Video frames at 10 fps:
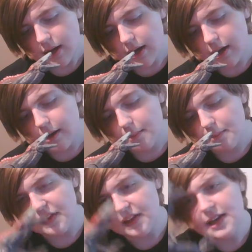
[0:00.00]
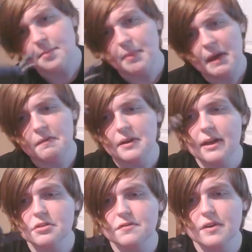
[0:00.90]
But they didn't paint the
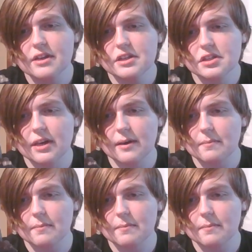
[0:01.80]
nails for this